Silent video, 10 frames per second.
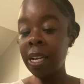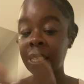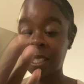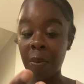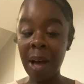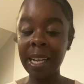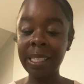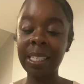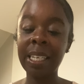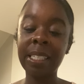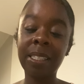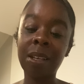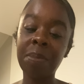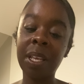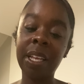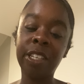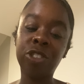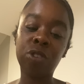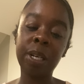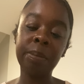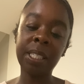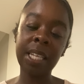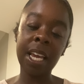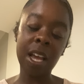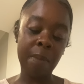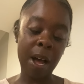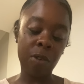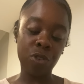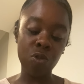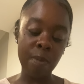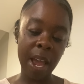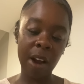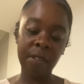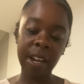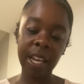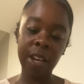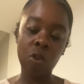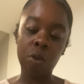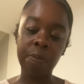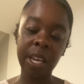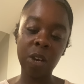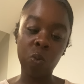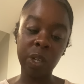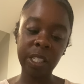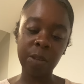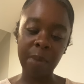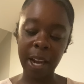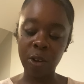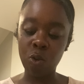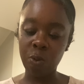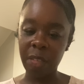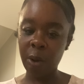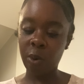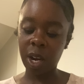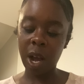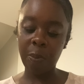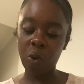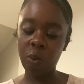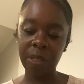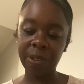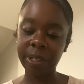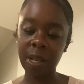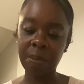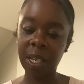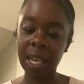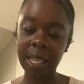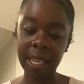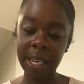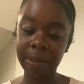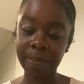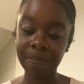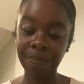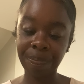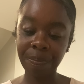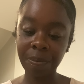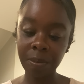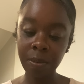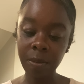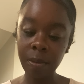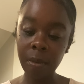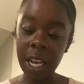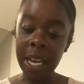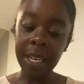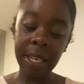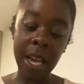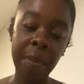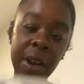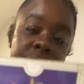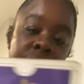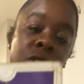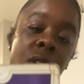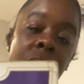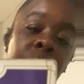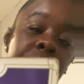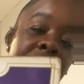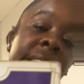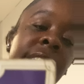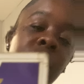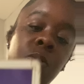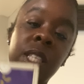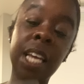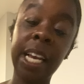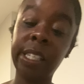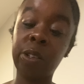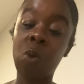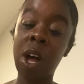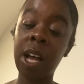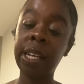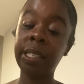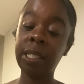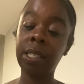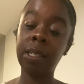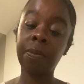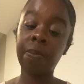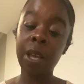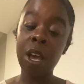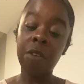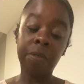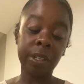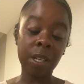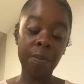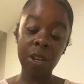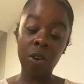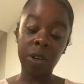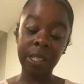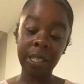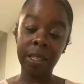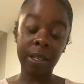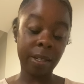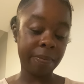Somebody's seeing something in a dream state about you marrying or being with somebody who they were coupled with or something like that. Yeah, I'm hearing a crime of passion with the Ace of Wands. For some of y'all, this is